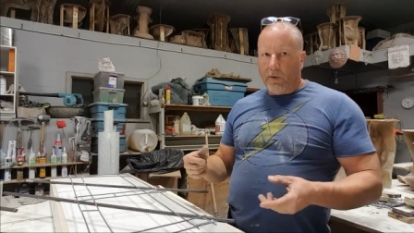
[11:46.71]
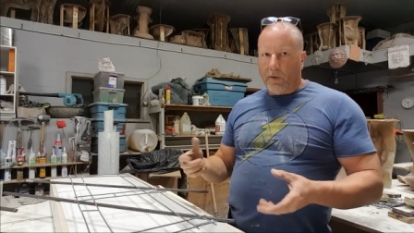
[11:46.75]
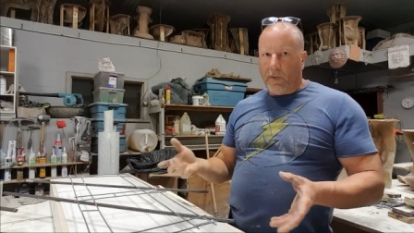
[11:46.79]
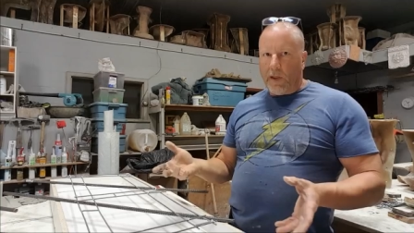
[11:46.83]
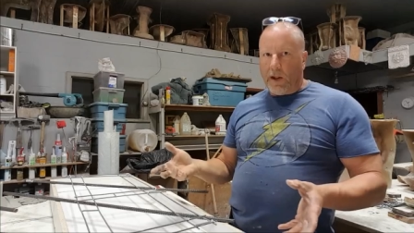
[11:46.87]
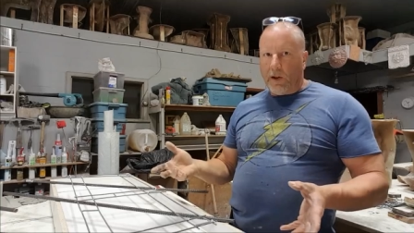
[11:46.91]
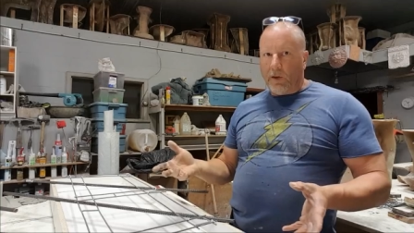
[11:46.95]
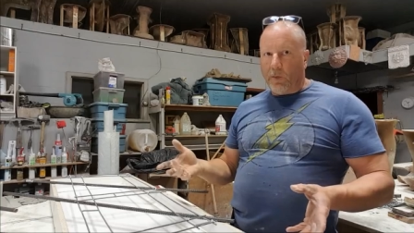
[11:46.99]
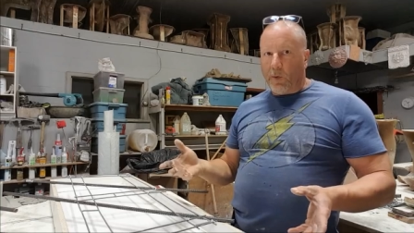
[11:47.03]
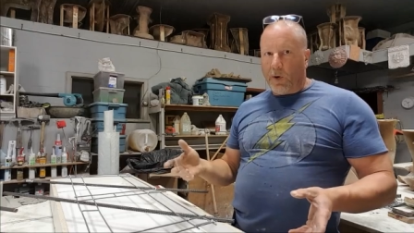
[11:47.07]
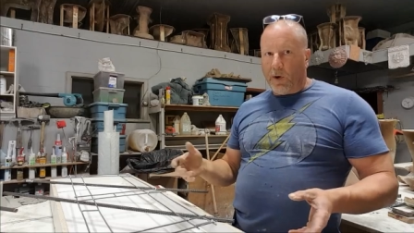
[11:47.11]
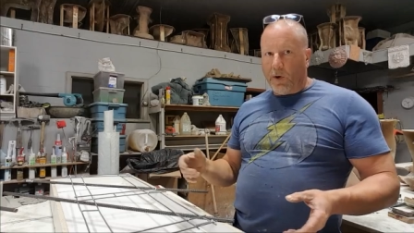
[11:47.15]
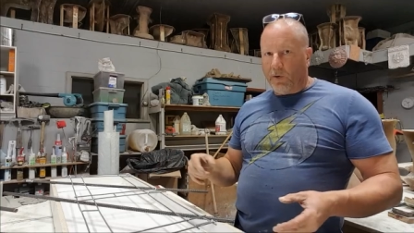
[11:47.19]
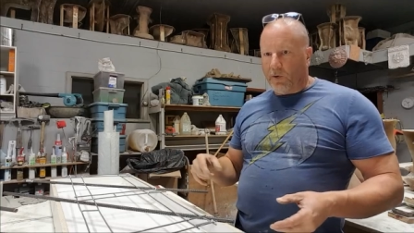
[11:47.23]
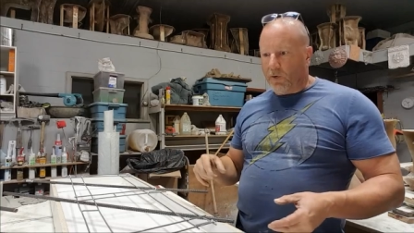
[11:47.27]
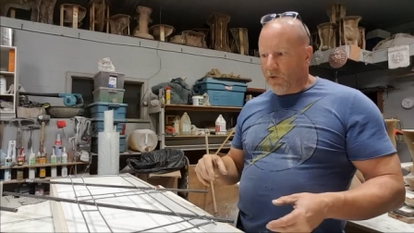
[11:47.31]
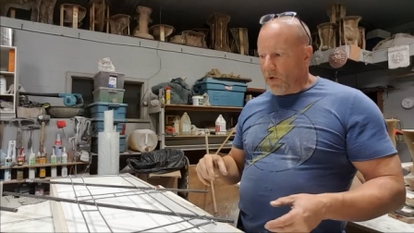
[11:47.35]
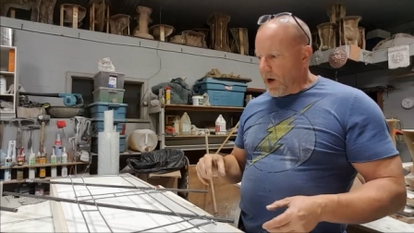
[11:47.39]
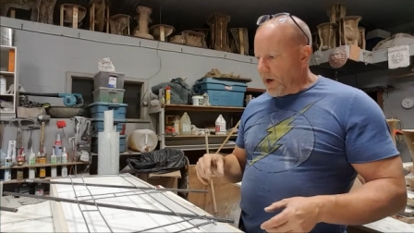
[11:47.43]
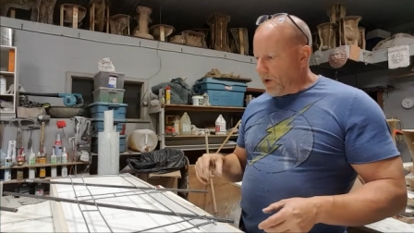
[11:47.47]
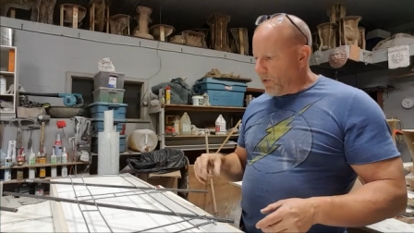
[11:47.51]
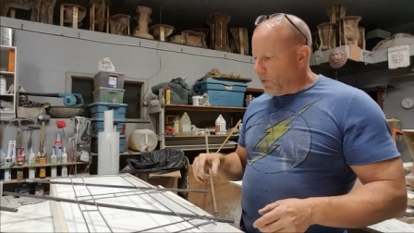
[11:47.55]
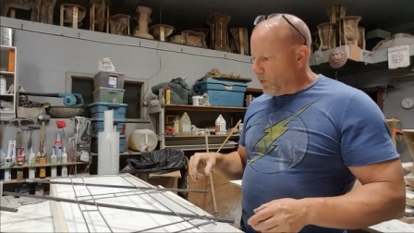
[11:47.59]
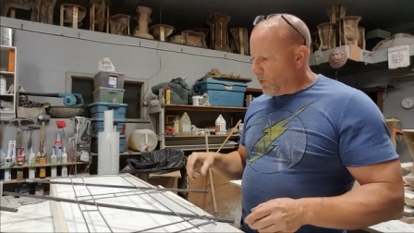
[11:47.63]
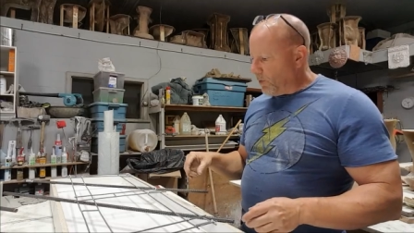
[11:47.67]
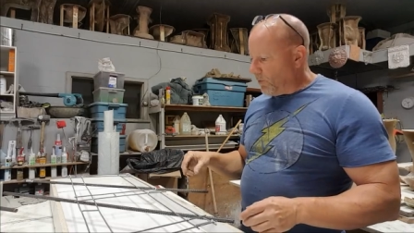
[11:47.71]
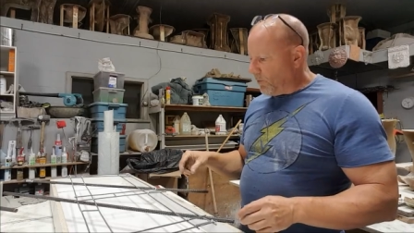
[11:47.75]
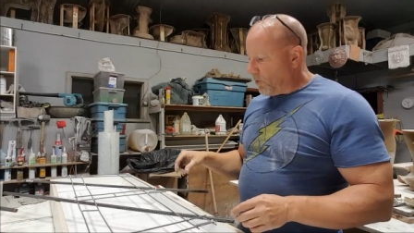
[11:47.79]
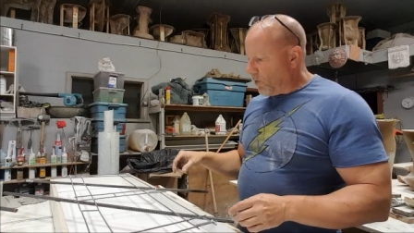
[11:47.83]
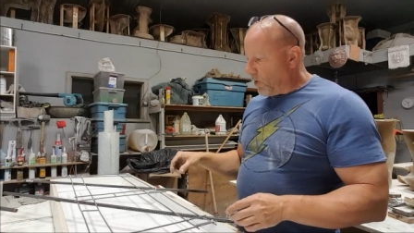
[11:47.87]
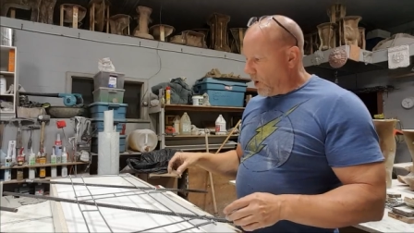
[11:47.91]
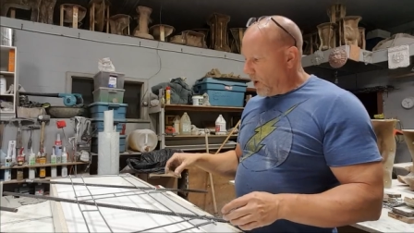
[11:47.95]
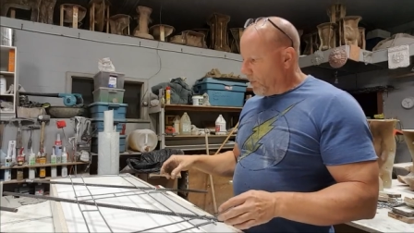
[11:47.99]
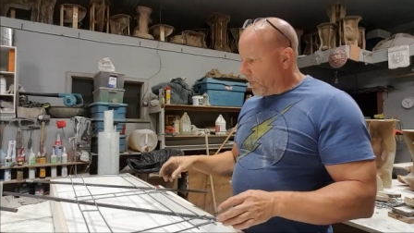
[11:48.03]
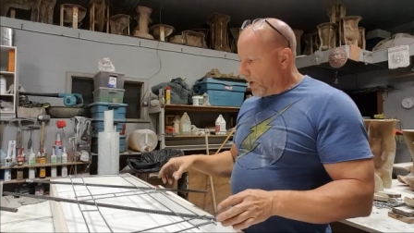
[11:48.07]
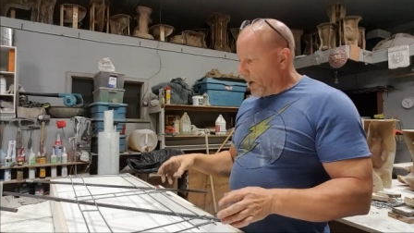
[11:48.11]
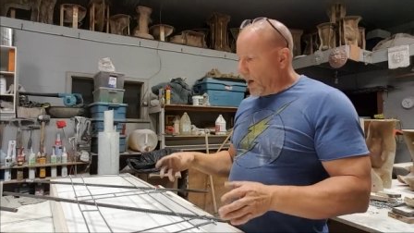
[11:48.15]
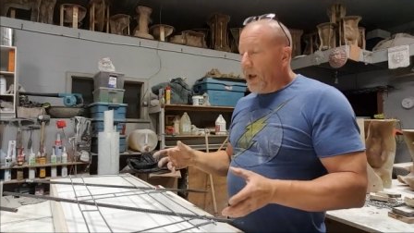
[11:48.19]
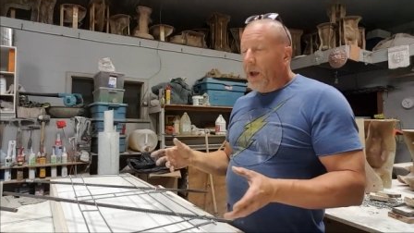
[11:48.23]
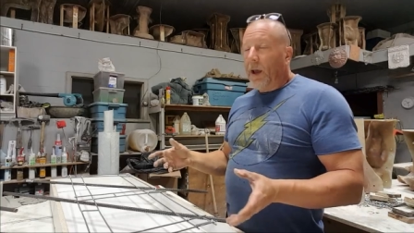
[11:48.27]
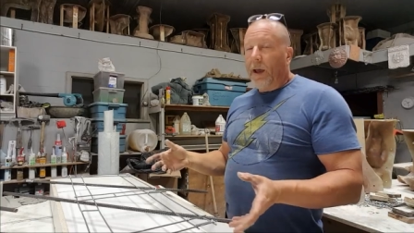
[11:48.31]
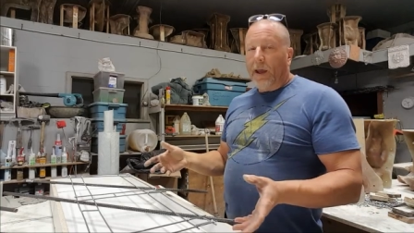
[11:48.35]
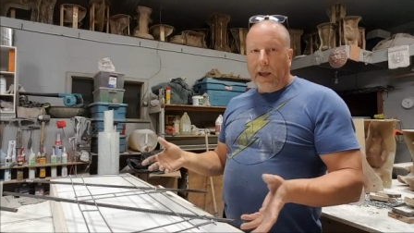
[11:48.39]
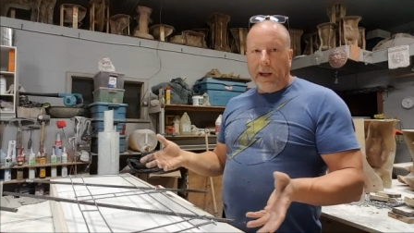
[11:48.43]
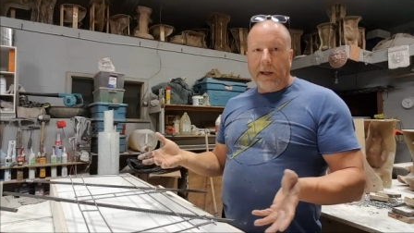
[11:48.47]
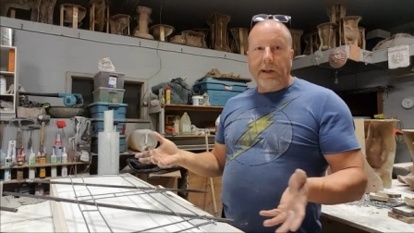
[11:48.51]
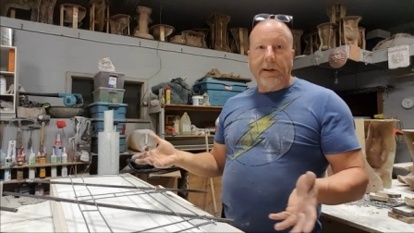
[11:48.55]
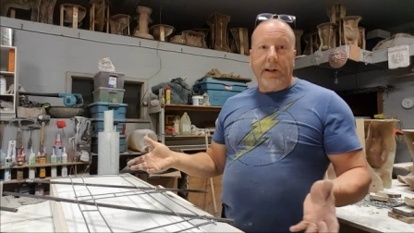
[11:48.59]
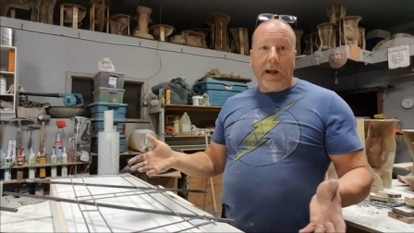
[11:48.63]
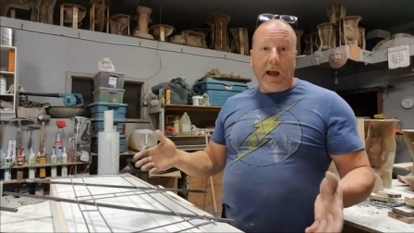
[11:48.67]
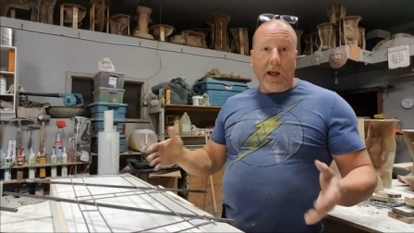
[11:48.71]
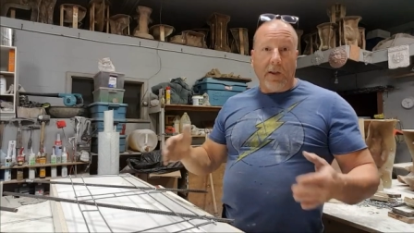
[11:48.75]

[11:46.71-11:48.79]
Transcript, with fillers: So that's what you're trying to avoid. But it